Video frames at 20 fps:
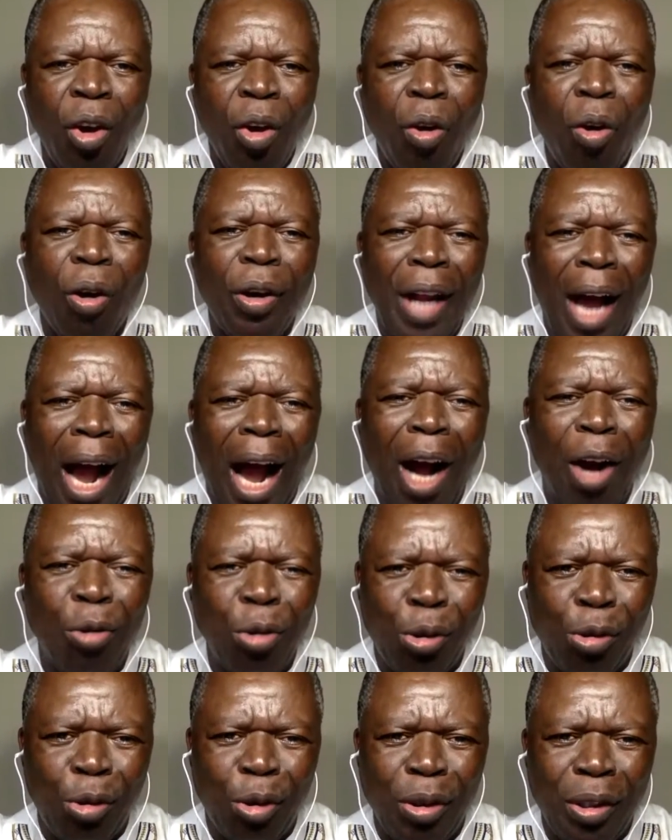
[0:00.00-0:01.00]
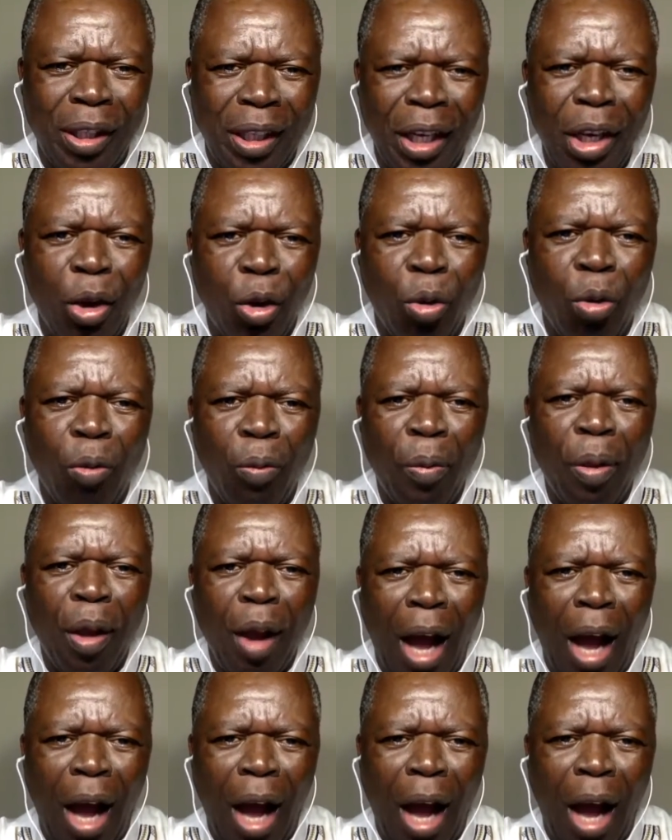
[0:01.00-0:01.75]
on how to deal